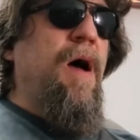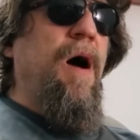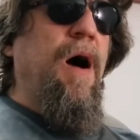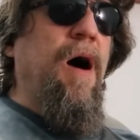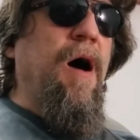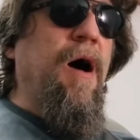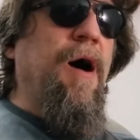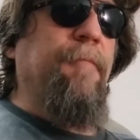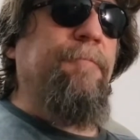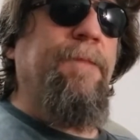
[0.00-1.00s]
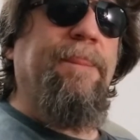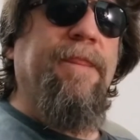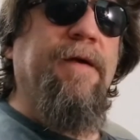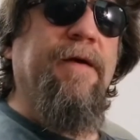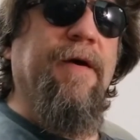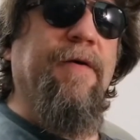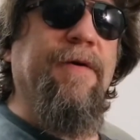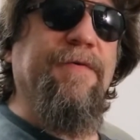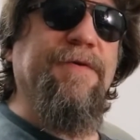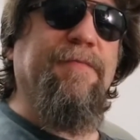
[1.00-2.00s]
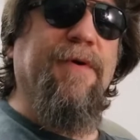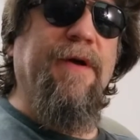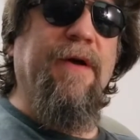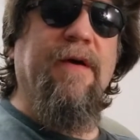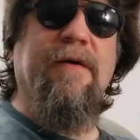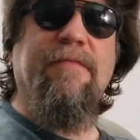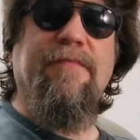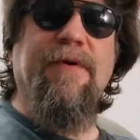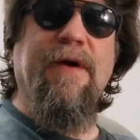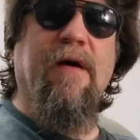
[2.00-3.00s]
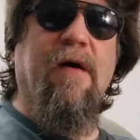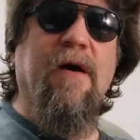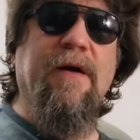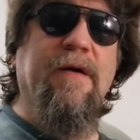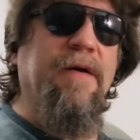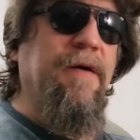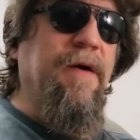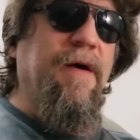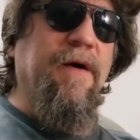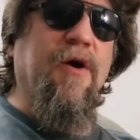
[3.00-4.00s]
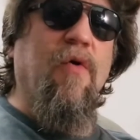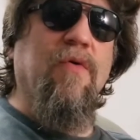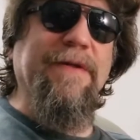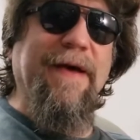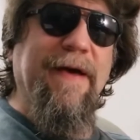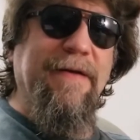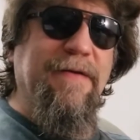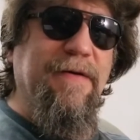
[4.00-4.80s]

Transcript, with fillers: Um, you know, it was a pretty, pretty hard goal to hit.